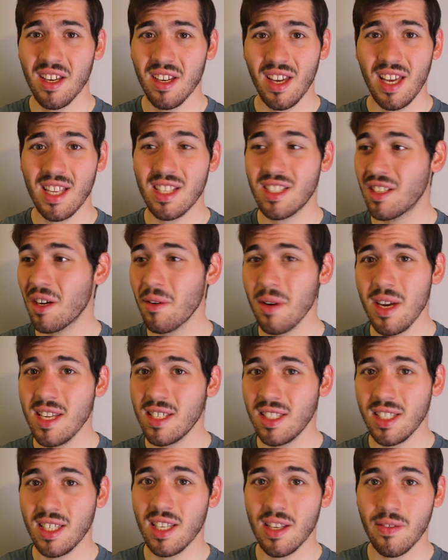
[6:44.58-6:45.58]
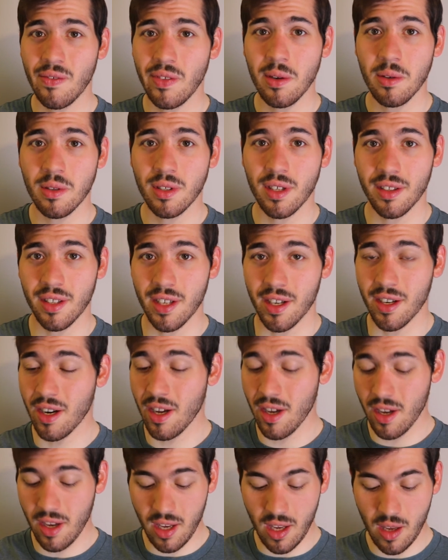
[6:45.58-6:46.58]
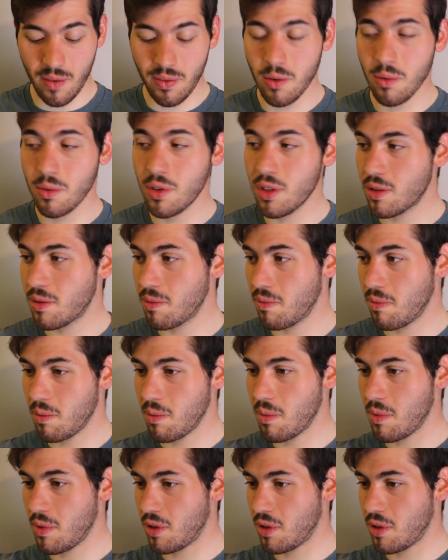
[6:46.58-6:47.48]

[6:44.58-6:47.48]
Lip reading: It's so easy to get views on there. If you just